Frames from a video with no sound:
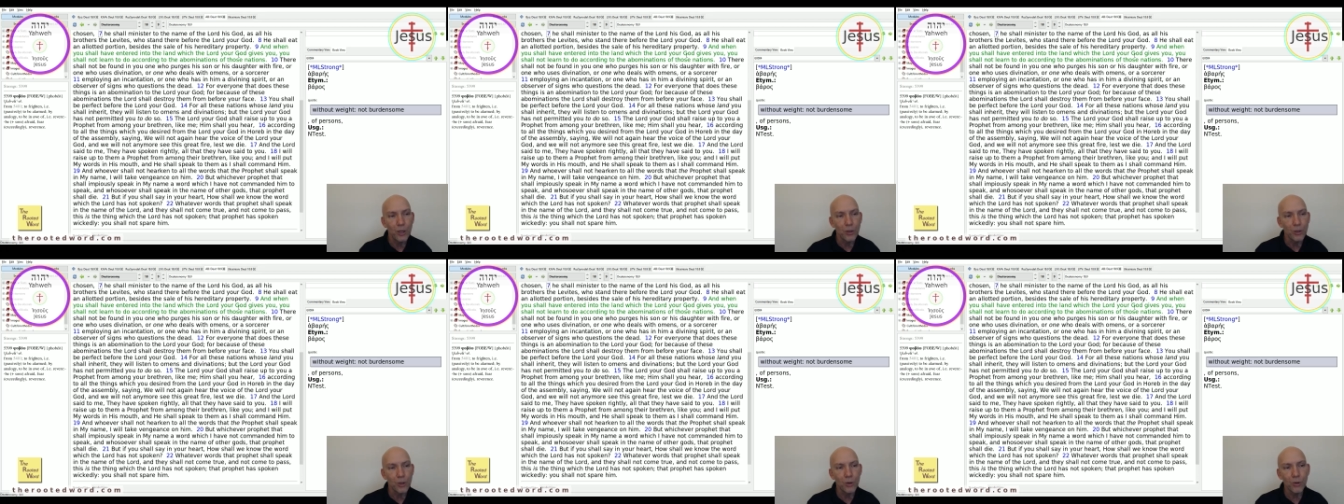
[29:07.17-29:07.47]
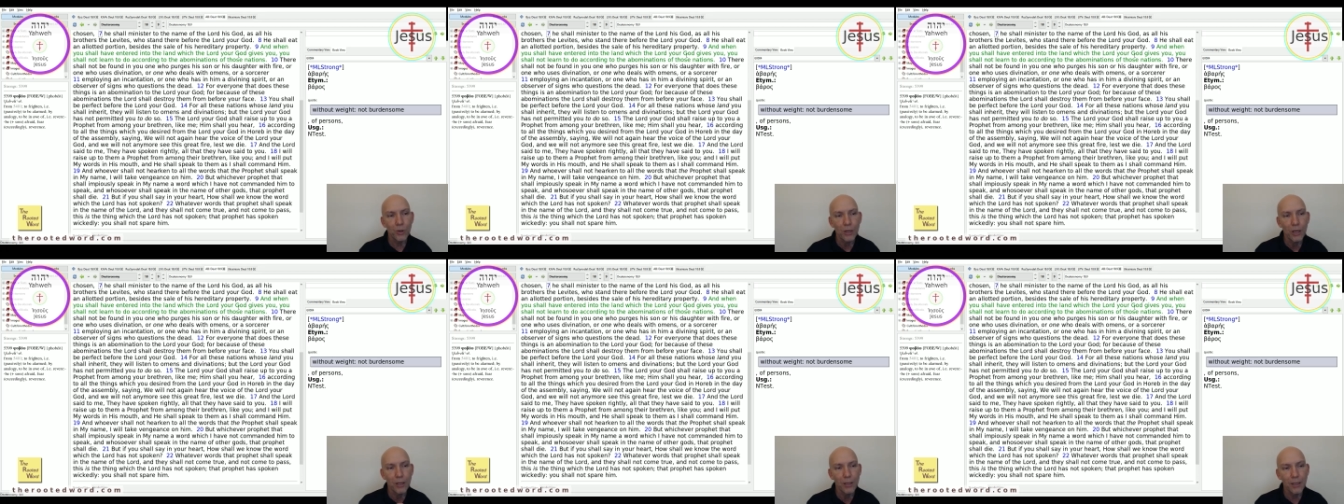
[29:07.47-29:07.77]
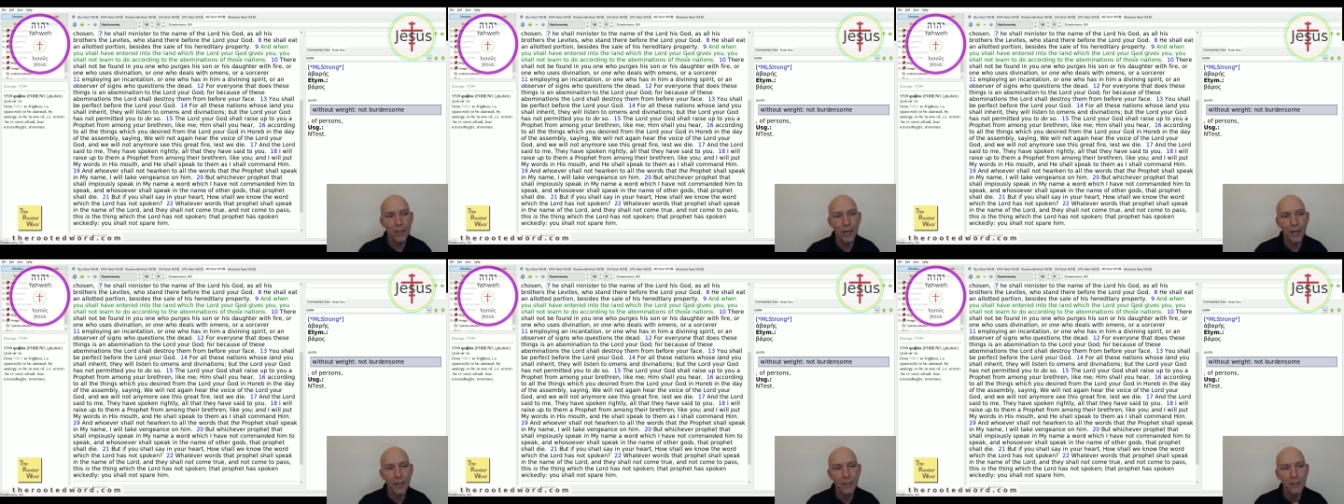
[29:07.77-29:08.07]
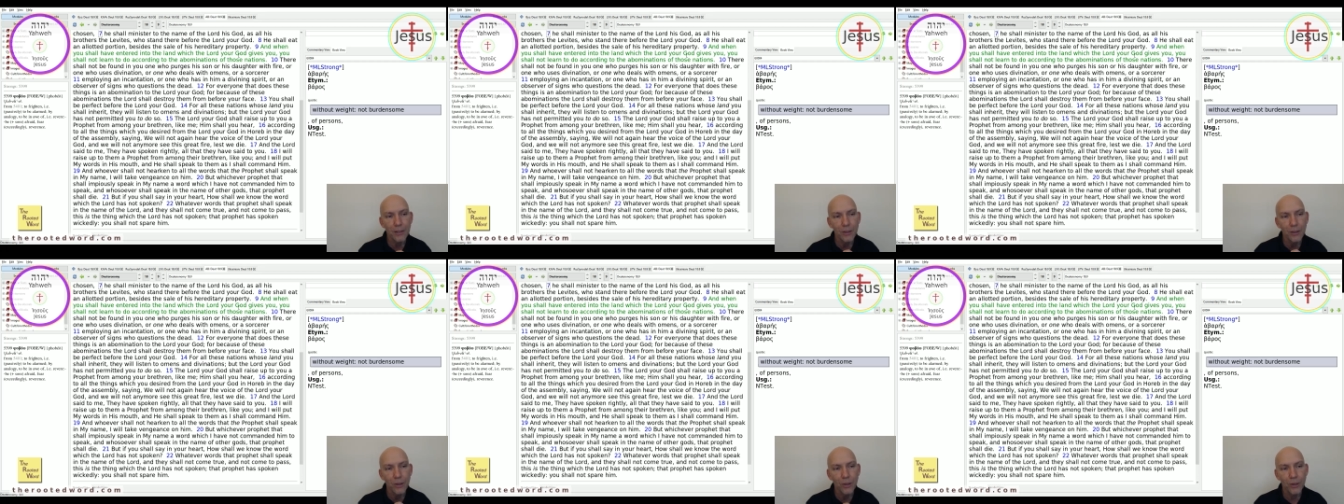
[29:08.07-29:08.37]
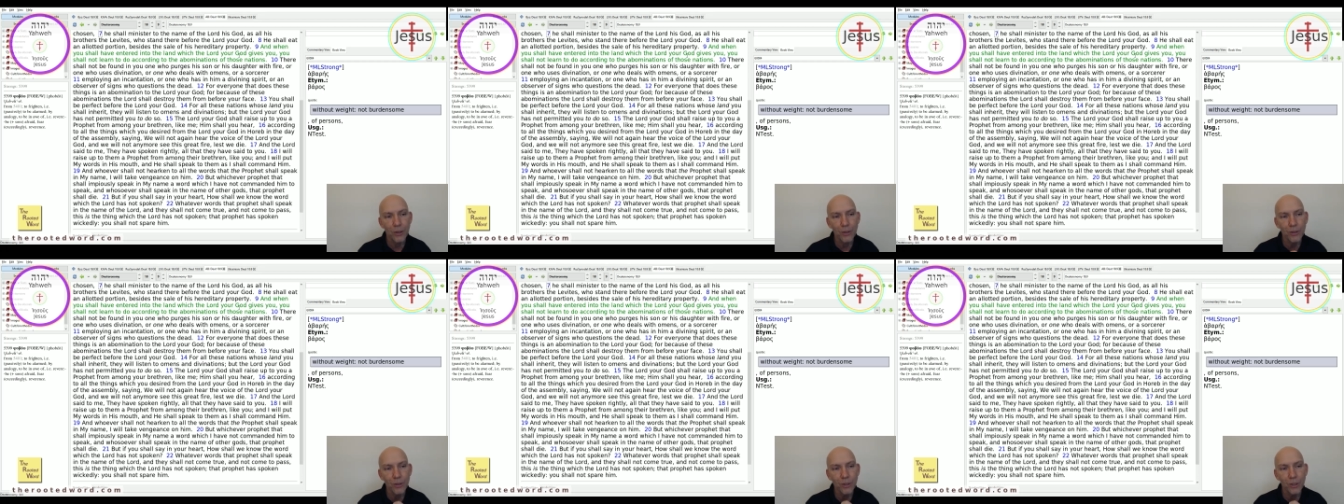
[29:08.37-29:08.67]
you shall not
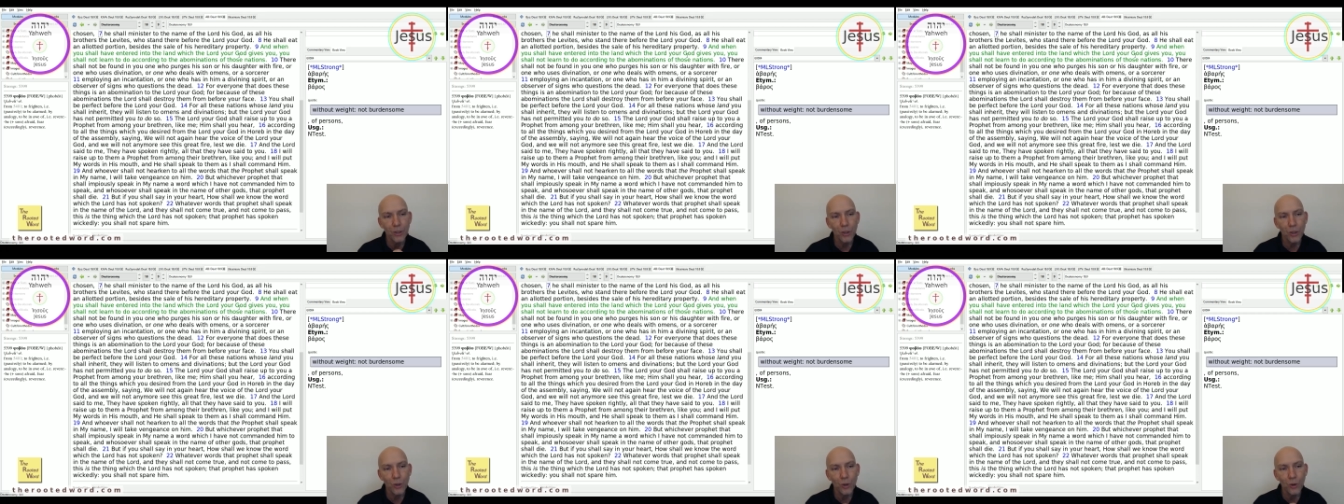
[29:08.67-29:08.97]
learn to do